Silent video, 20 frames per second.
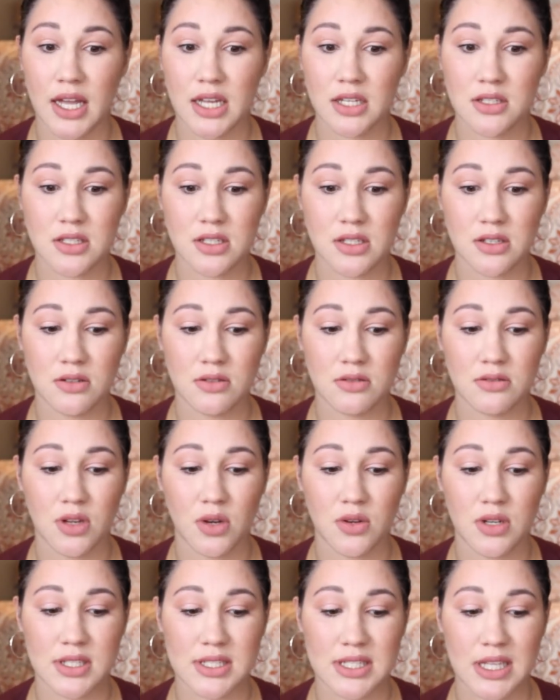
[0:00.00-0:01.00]
I do
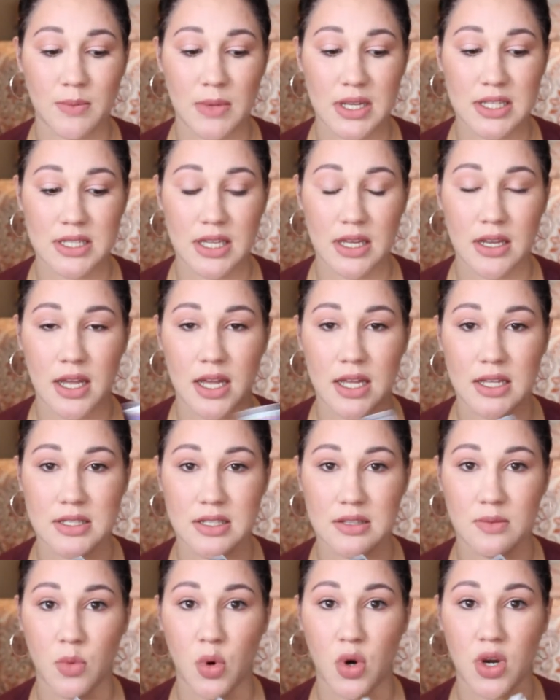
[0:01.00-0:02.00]
notice that my skin
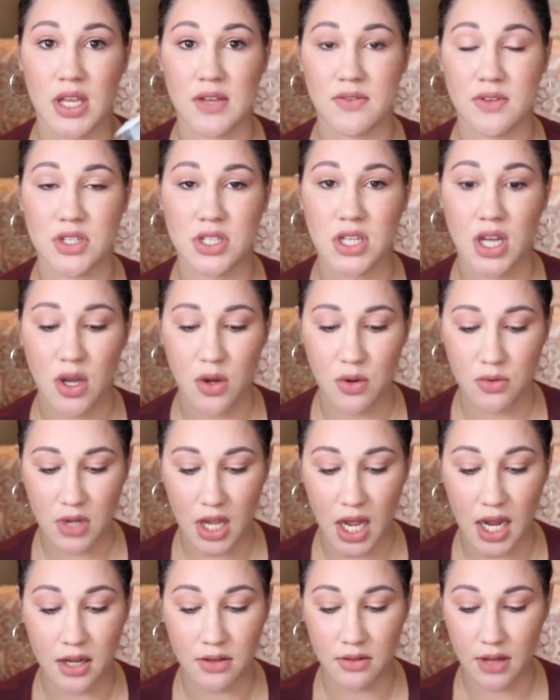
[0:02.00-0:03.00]
has a more even tone,
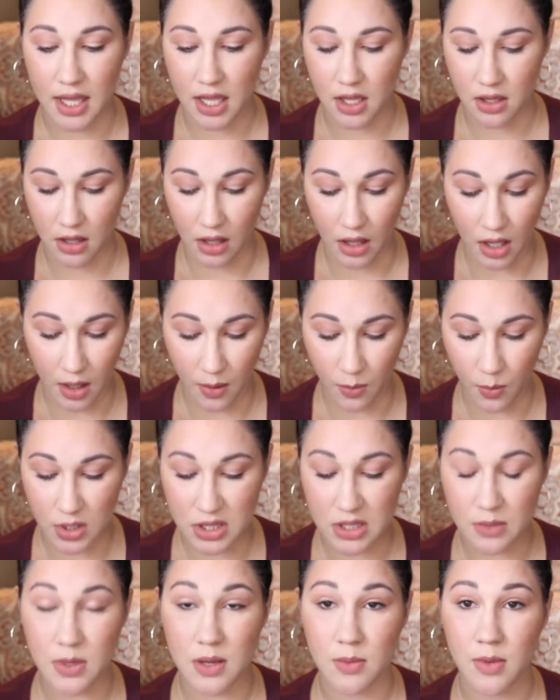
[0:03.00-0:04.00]
kind of like
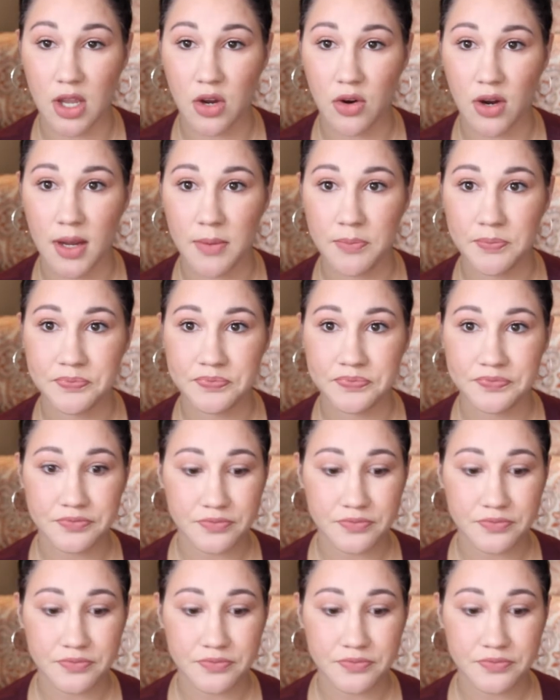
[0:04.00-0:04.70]
with the BB cream.